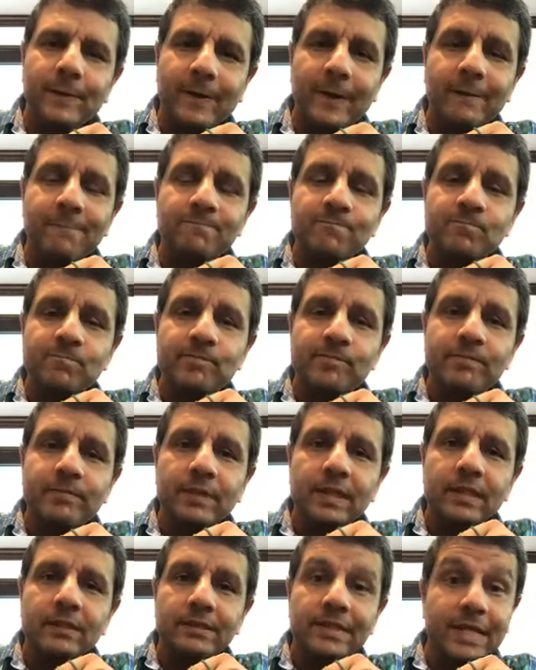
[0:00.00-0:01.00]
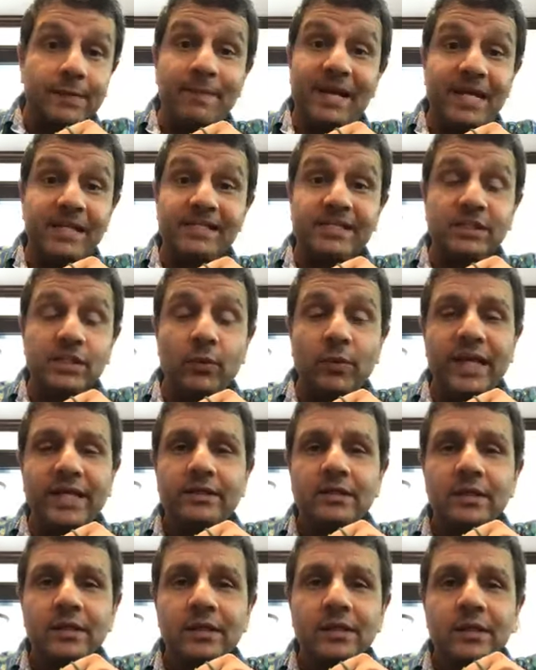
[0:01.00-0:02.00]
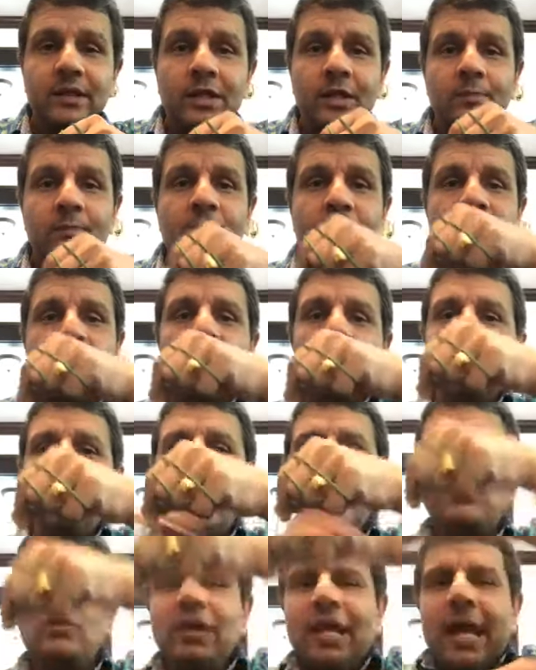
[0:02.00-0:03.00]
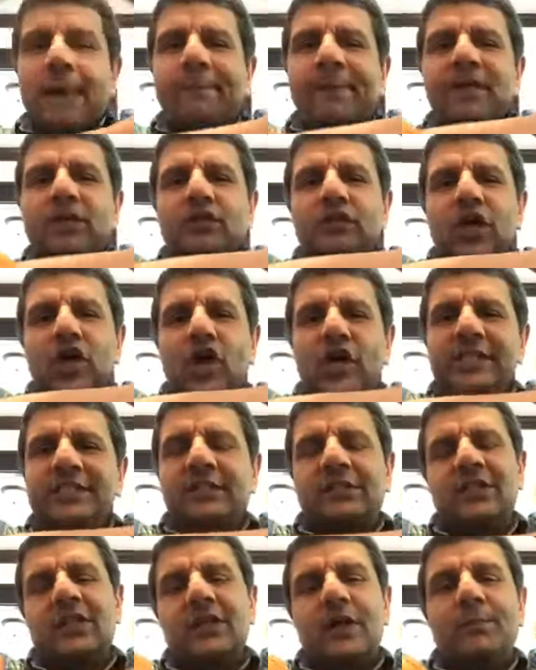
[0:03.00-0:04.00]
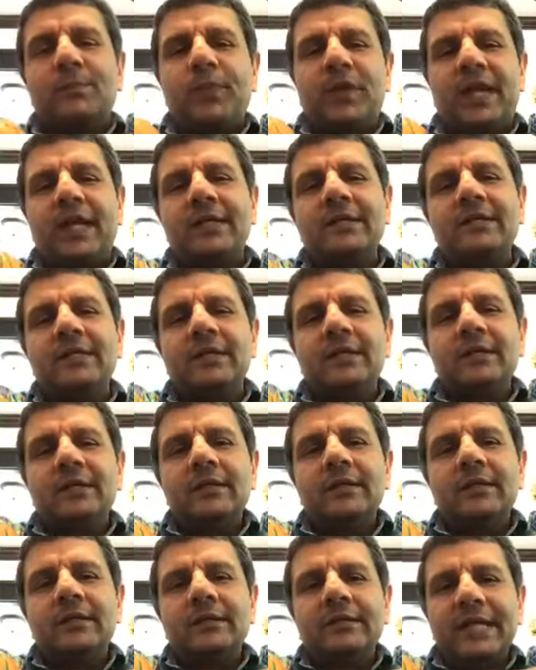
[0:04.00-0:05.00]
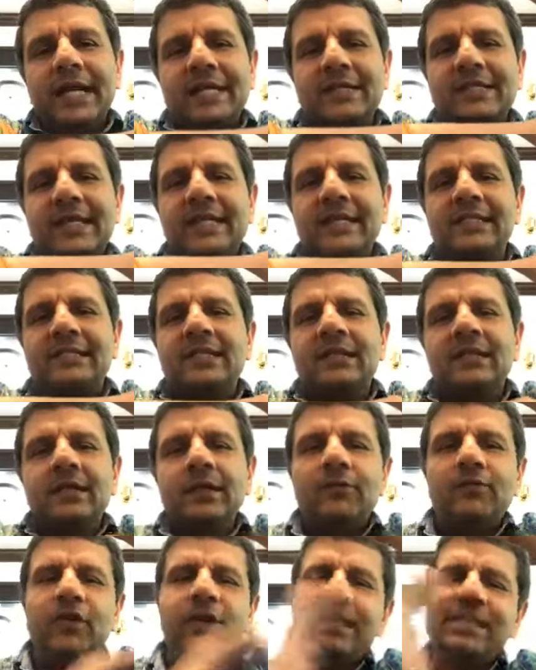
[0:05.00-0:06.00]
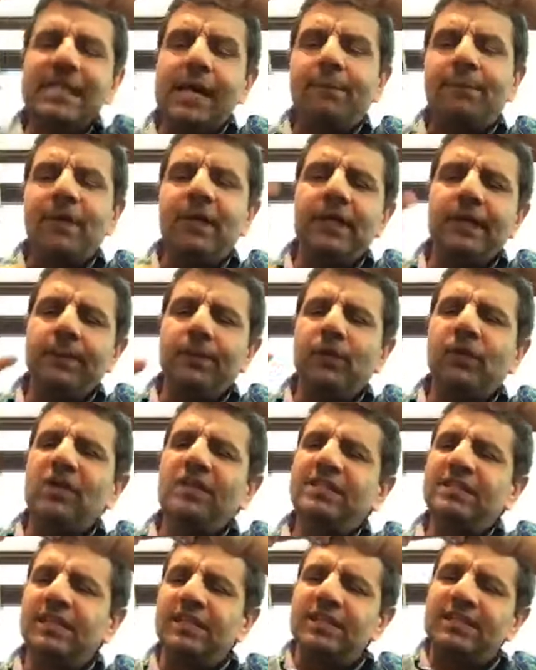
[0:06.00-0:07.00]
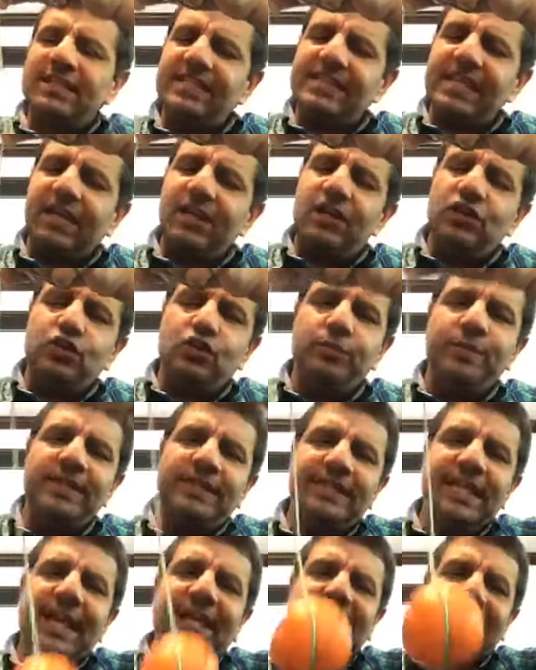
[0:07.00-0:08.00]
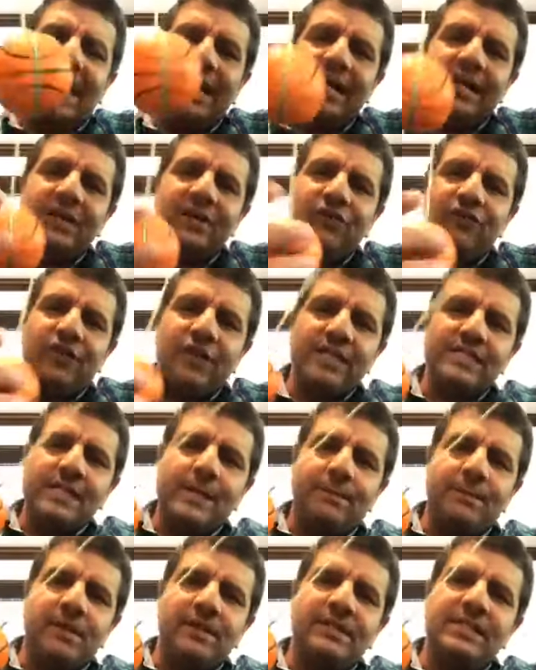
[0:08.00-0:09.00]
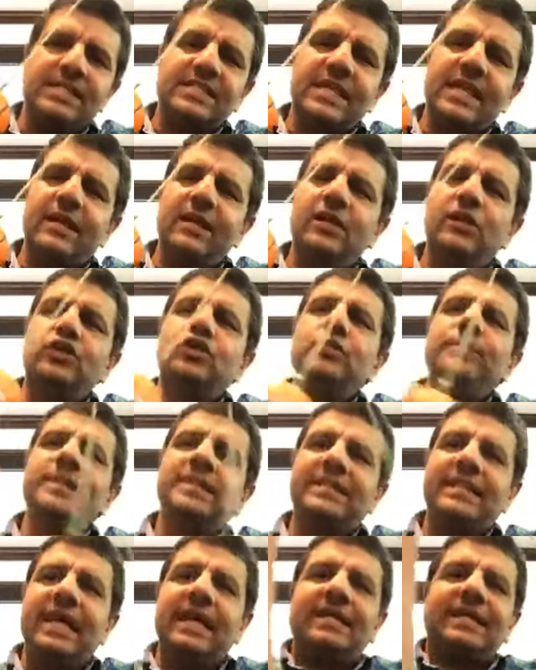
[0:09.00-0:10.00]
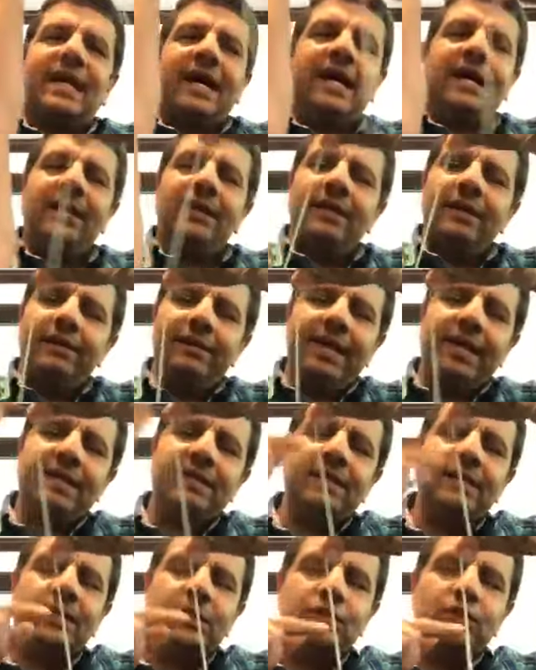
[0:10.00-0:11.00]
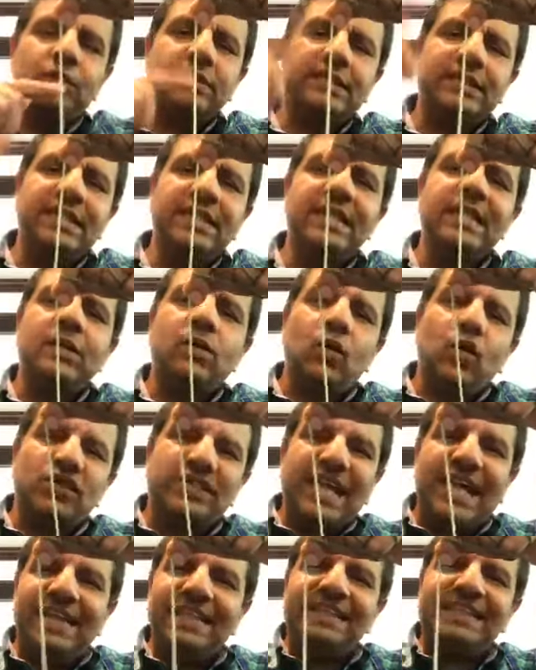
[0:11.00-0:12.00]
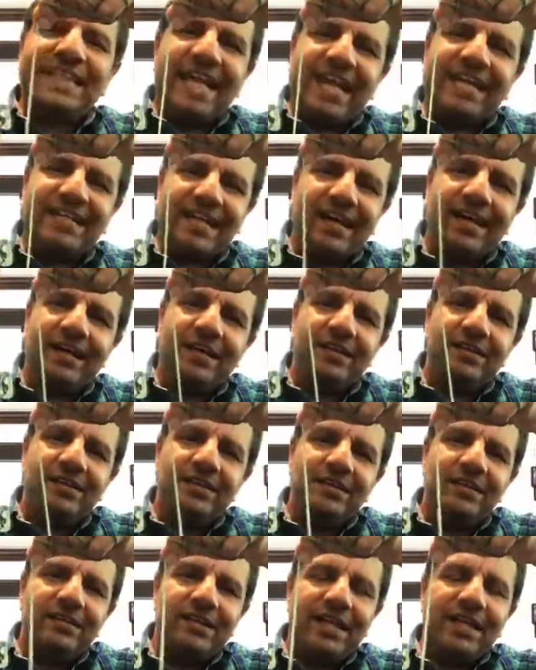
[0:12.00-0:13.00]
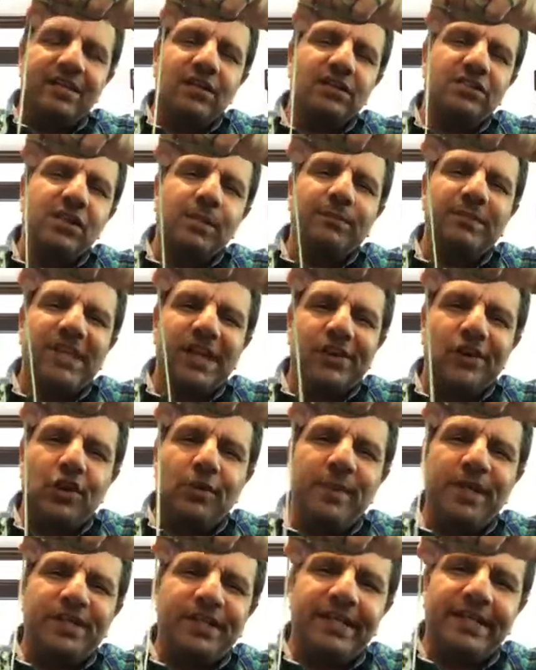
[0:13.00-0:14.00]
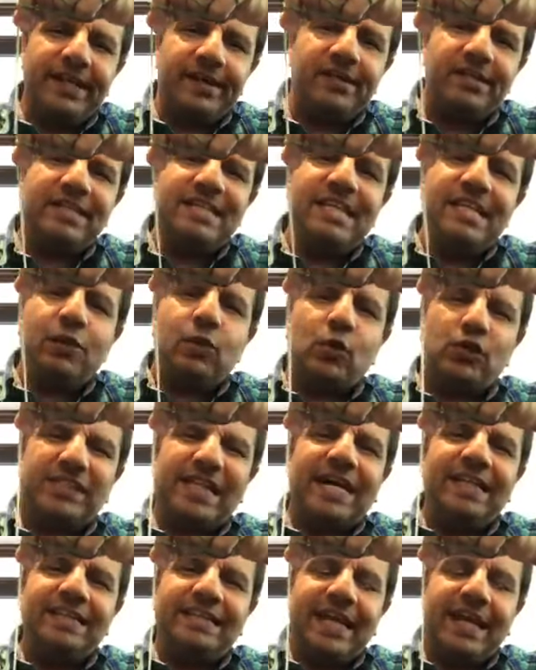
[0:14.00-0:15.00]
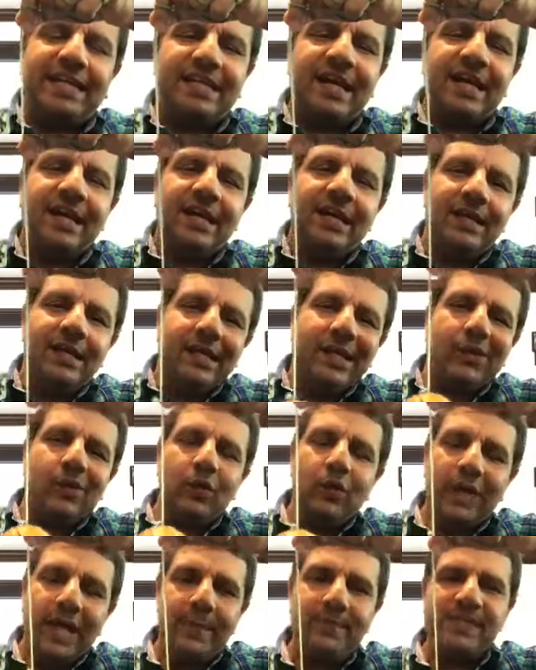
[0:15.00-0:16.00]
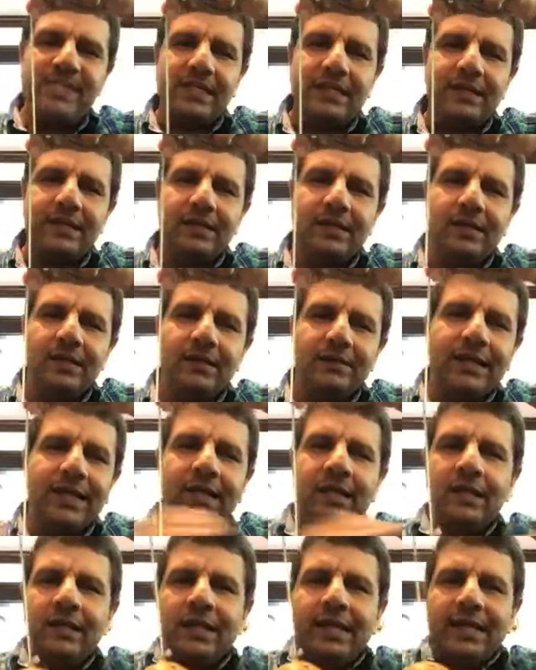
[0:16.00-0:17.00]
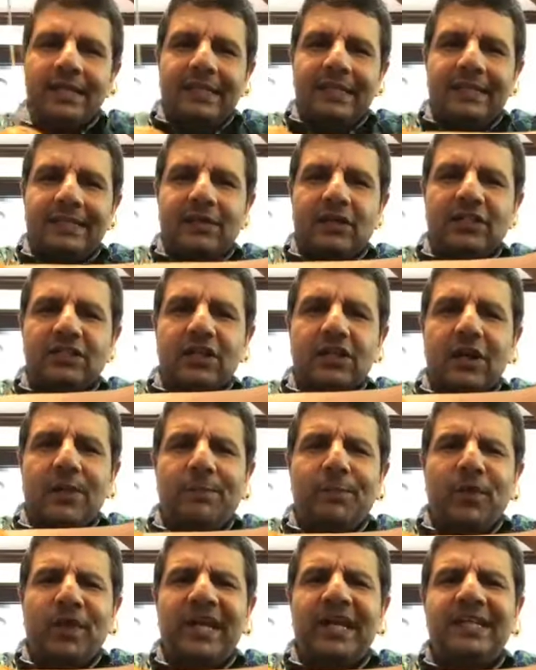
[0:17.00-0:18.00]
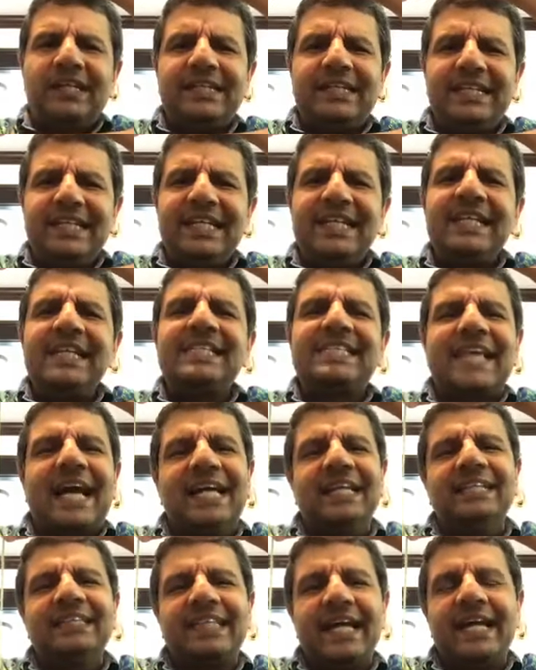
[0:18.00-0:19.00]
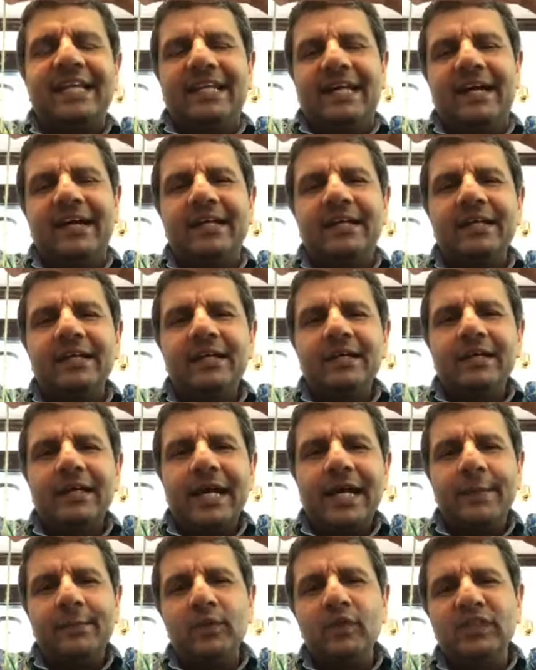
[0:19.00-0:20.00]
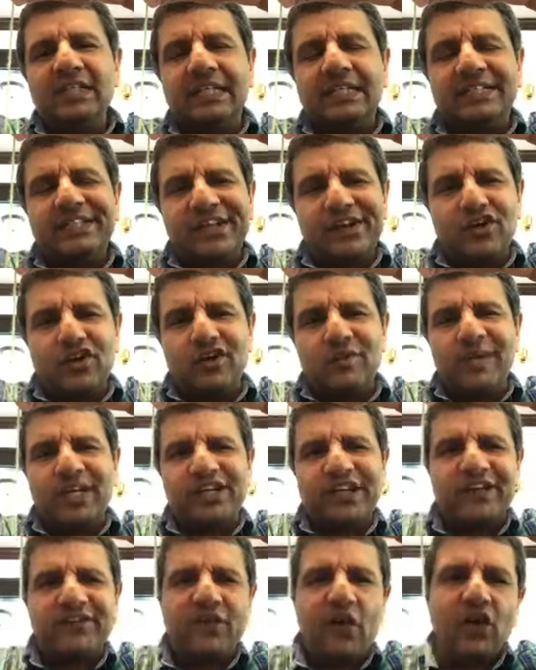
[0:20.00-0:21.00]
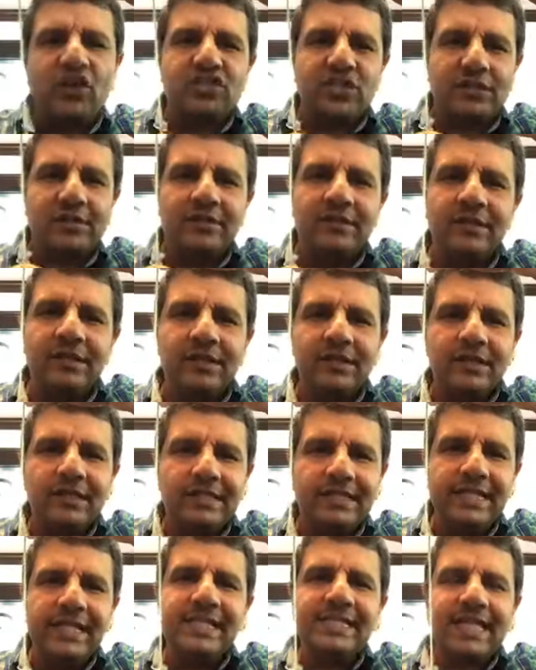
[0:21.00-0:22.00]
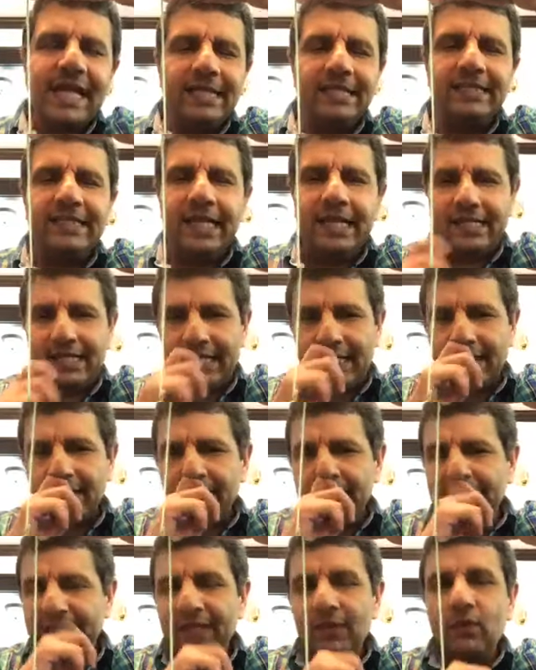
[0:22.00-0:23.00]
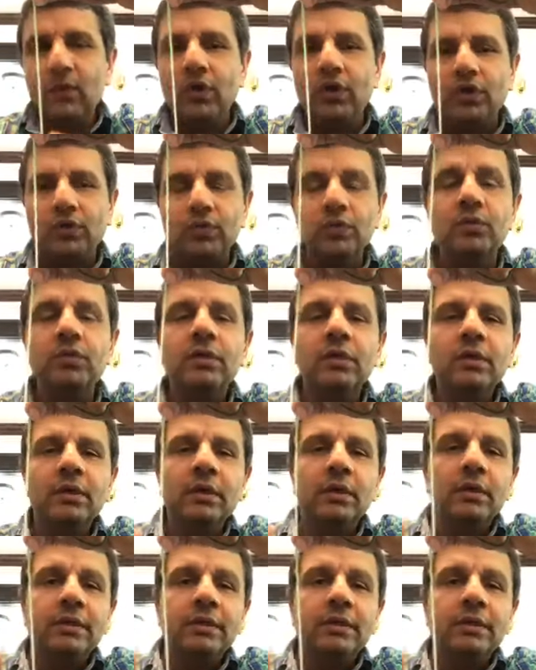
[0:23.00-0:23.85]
Okay, that balances the weight. But what will happen to the horizontal component, right? There is, for example, if you consider this angle to be theta, for example, this angle to be theta, right? So t cosine theta, right? Some trigonometry there, t cosine theta equal to mg, right? And then other component t sine theta, I am using trigonometric function t sine theta equal to